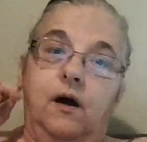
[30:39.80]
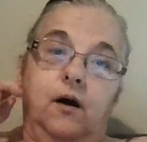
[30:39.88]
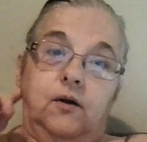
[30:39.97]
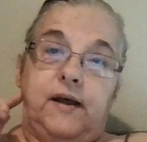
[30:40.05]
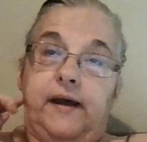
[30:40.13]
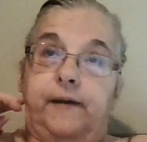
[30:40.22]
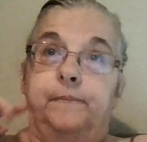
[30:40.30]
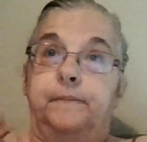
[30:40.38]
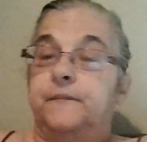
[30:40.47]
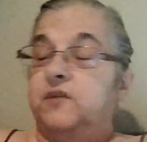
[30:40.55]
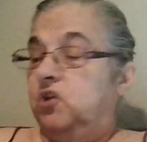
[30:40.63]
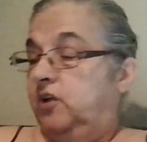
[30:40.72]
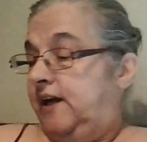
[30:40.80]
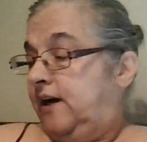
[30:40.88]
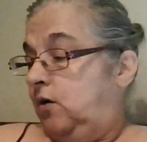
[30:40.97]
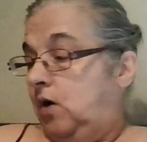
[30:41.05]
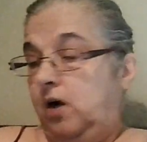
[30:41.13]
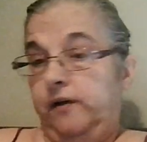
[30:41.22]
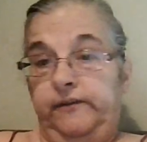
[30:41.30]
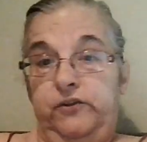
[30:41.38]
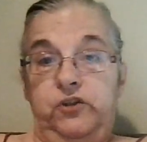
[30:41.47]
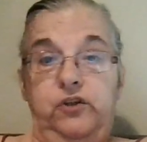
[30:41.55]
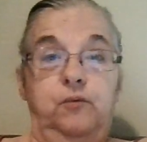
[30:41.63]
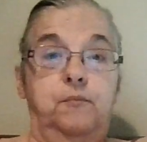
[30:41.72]
Okay, so now on
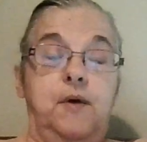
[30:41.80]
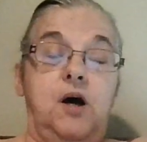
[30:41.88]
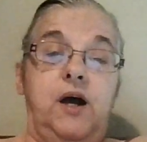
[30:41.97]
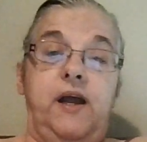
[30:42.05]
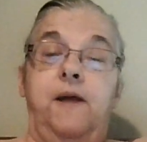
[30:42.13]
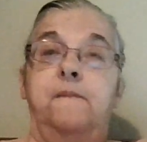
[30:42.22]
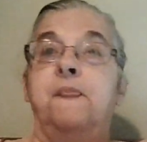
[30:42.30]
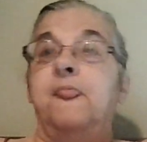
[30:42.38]
to my